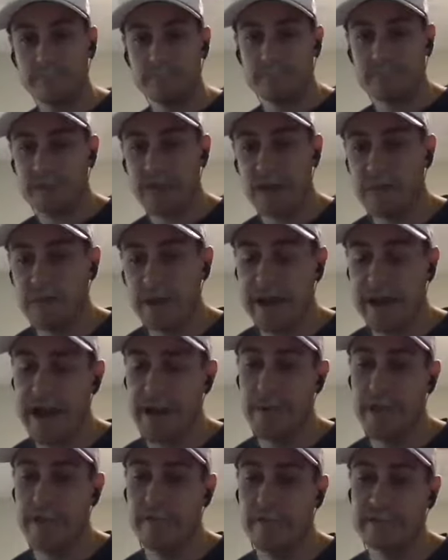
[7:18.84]
I'm like, hey,
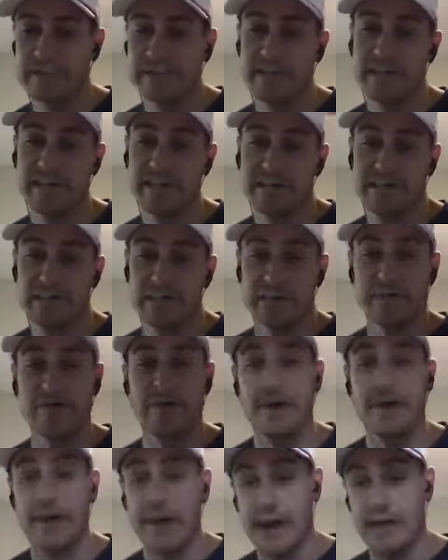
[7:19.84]
man, listen, here's the deal.
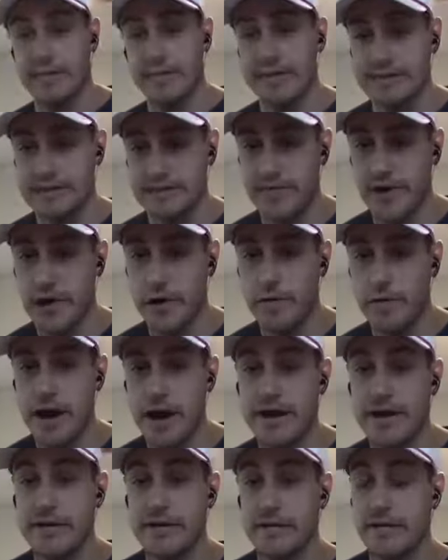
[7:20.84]
I got this phone right
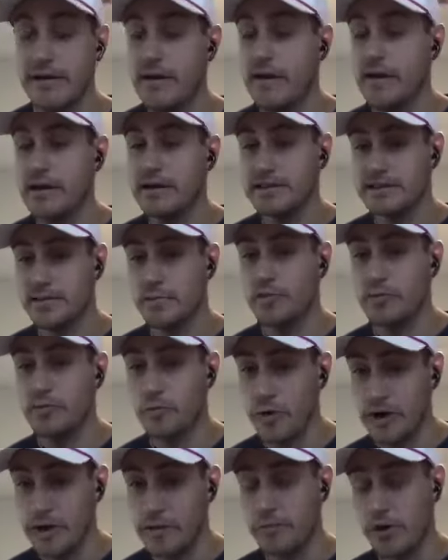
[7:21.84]
here. Someone
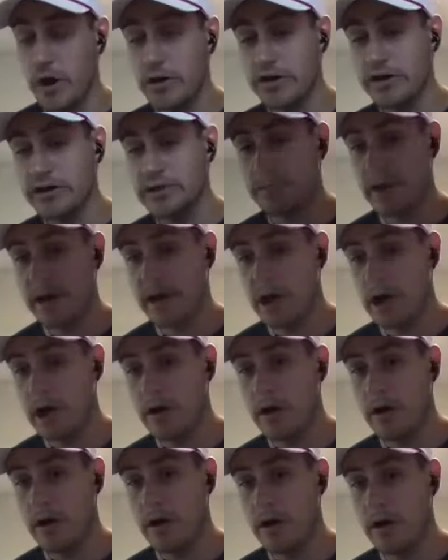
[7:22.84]
went and broke into my
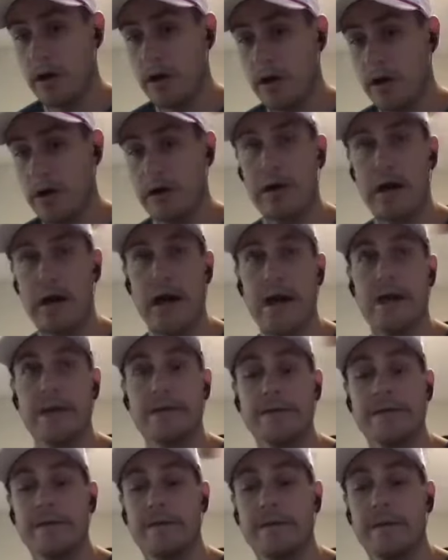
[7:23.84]
car and
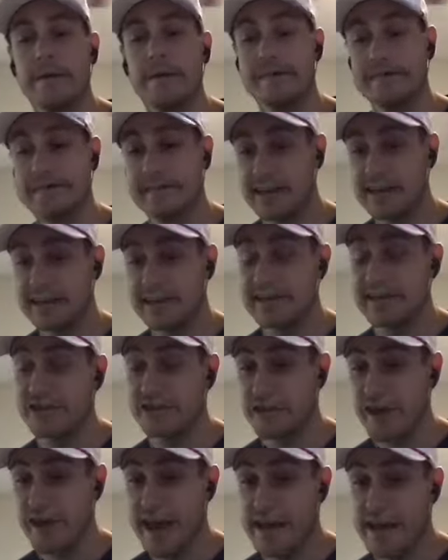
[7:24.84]
it says it's your
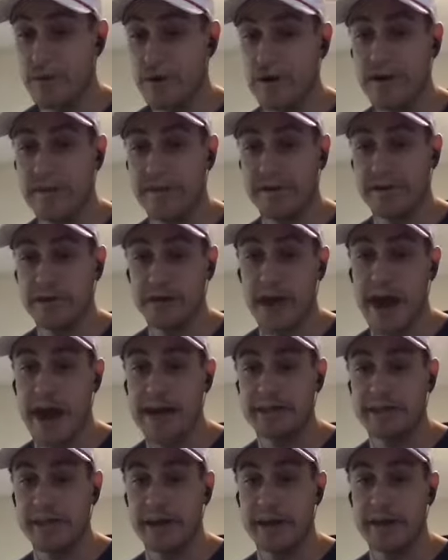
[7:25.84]
neighbor in their trash
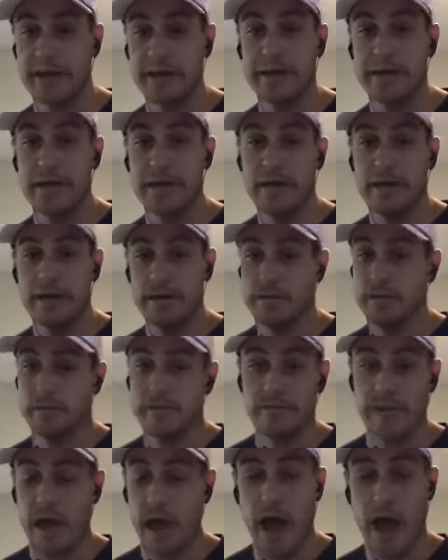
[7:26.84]
can.
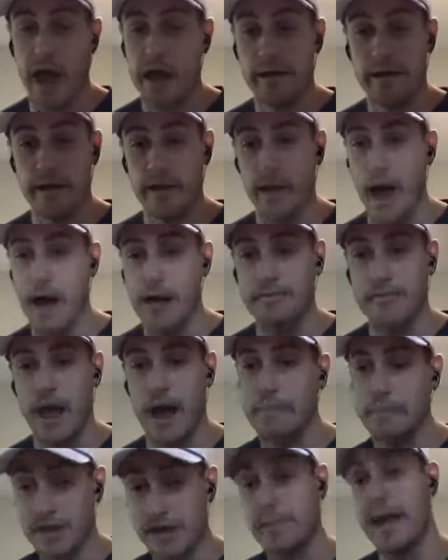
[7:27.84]

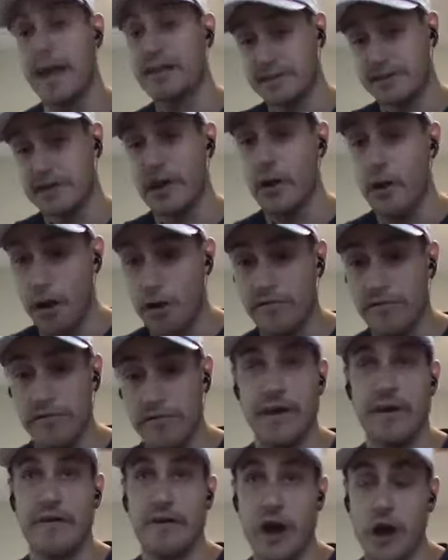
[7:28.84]
I'm about to go over
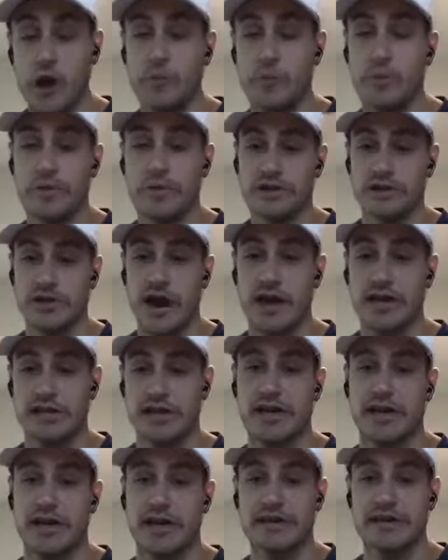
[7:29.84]
there and open the trash
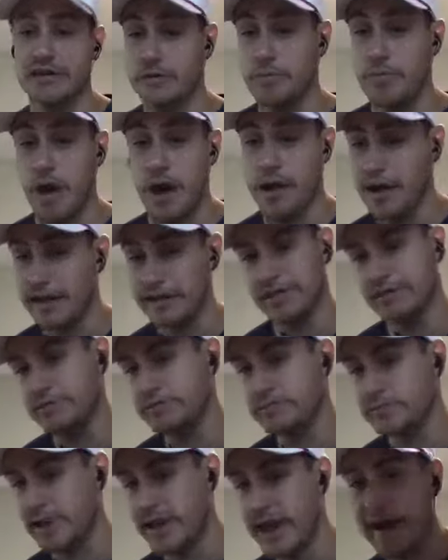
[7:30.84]
can. Do you
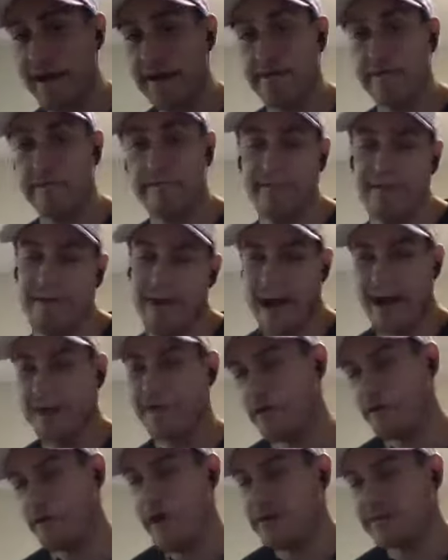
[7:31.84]
care if, I don't
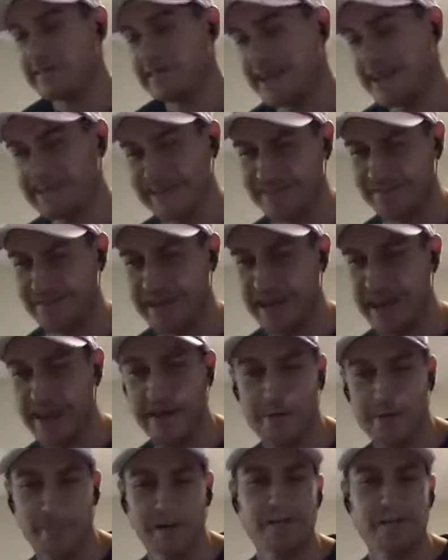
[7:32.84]
know why I was asking if you
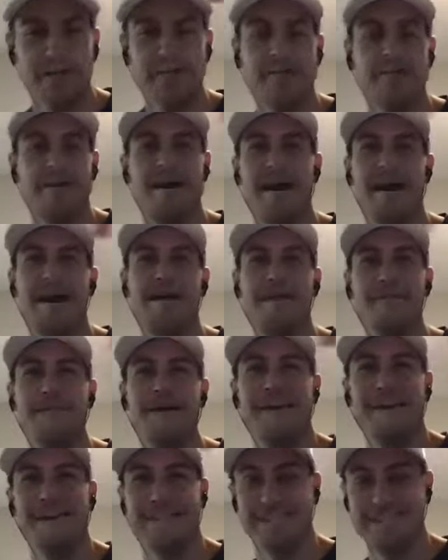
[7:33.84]
cared,
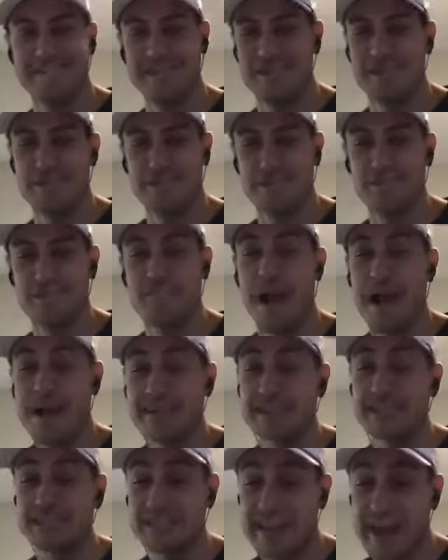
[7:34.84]
but do you mind
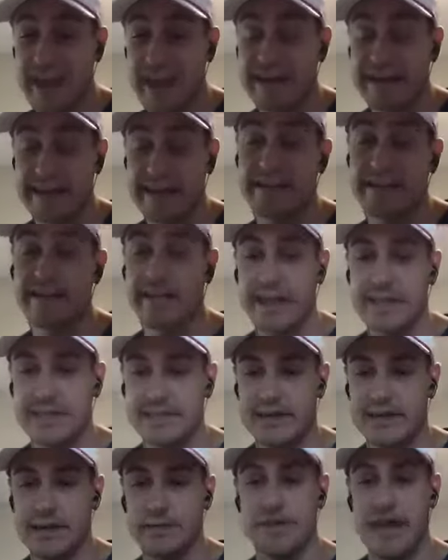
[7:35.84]
just standing here in case it
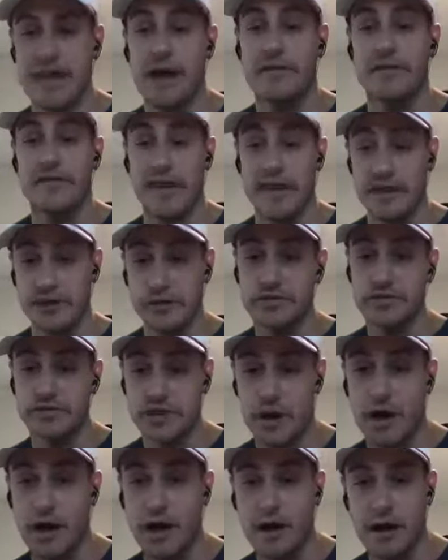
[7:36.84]
comes out that you
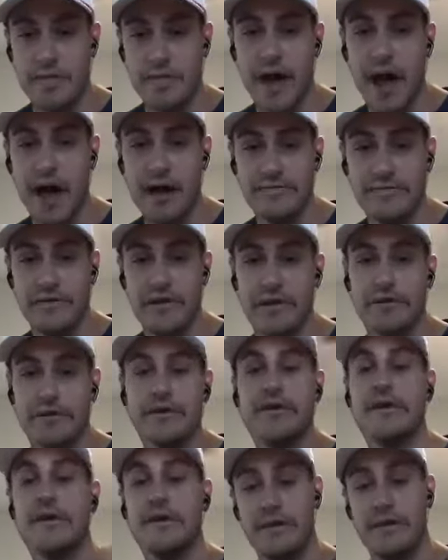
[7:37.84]
saw on the iPhone
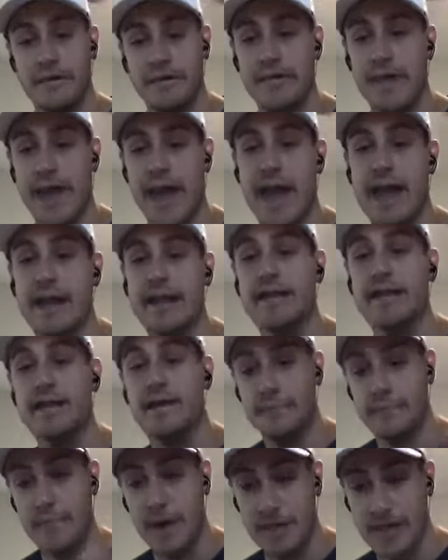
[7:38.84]
that
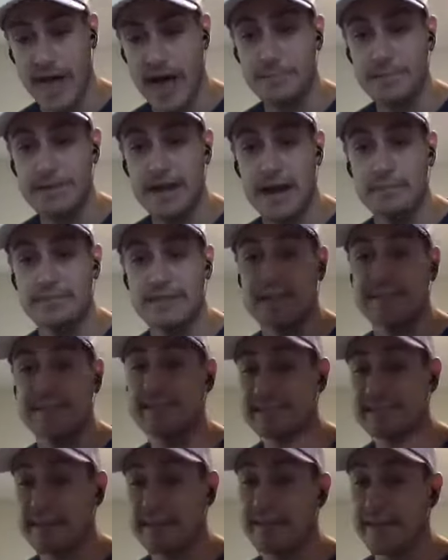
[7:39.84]
my laptop says
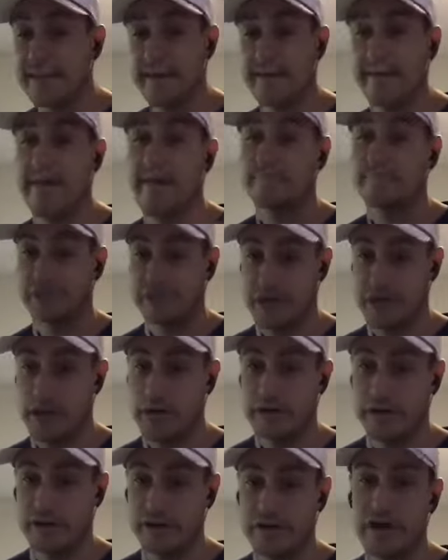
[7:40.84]
it's in there? I'm just
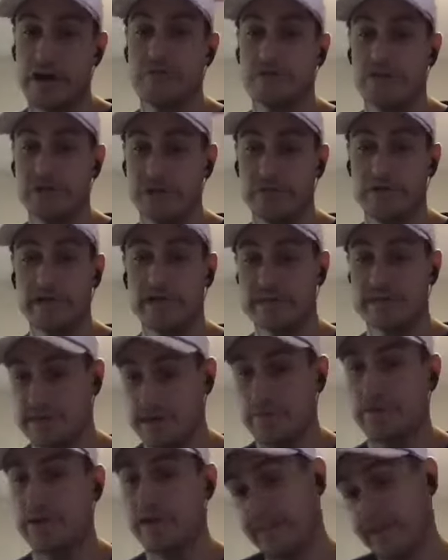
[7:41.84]
going to go do this.
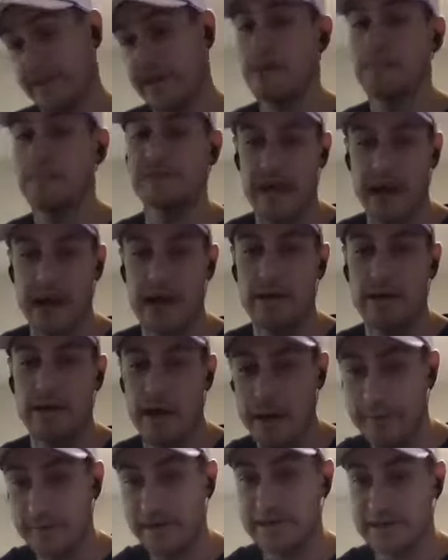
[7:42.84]
So if he comes out,
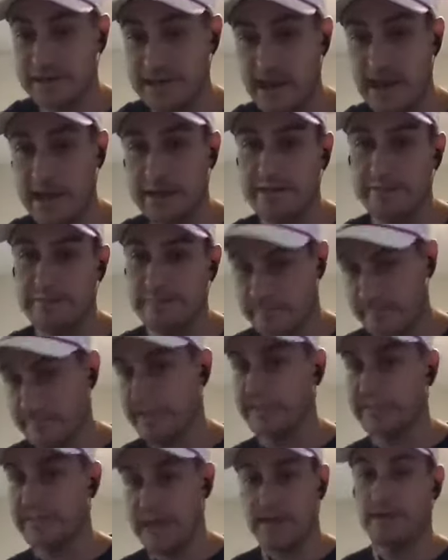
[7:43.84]
I'm going to say
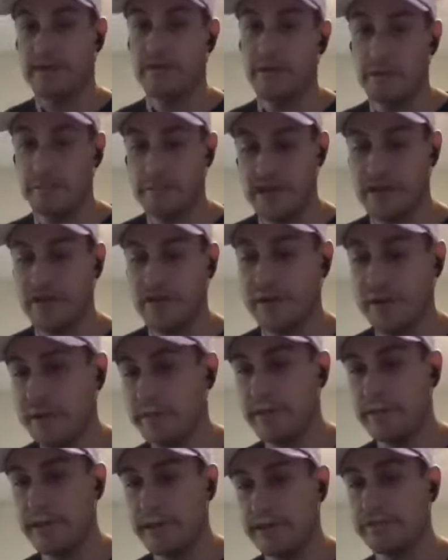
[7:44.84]
exactly what I'm telling you.
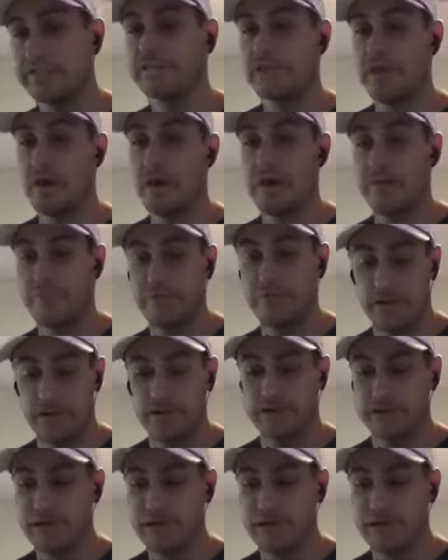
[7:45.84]
And you saw it first.